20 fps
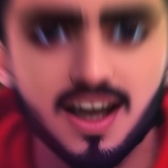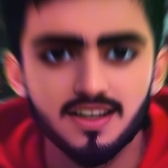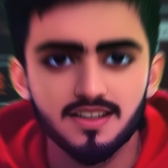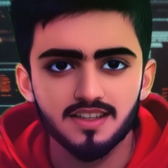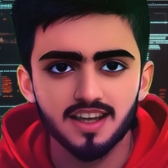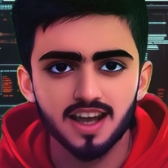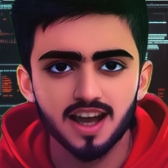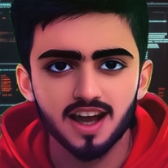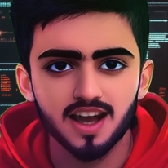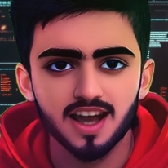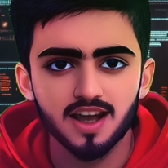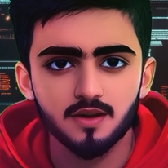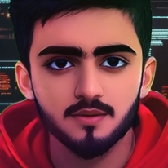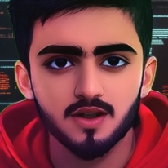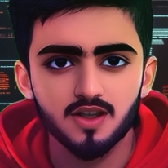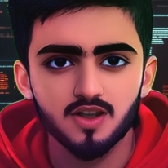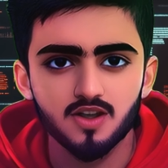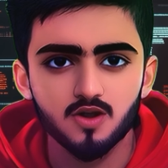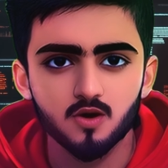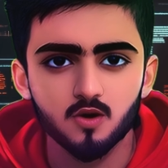next AI
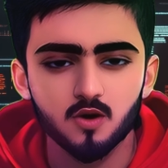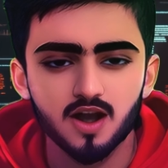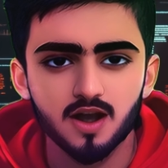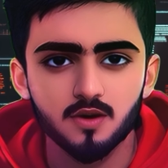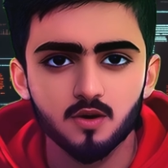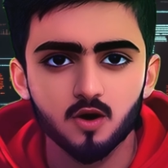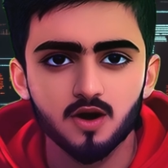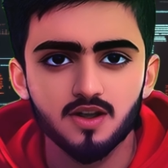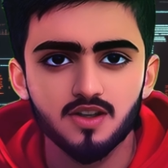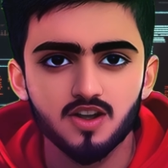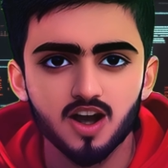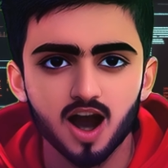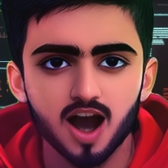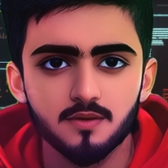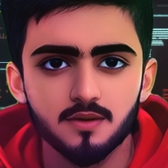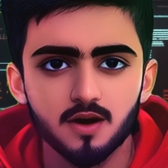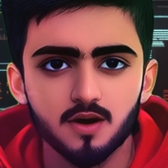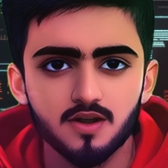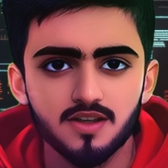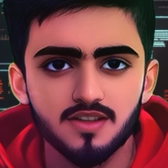animation tool I'm going to talk
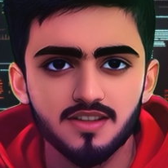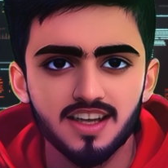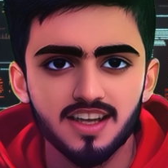about is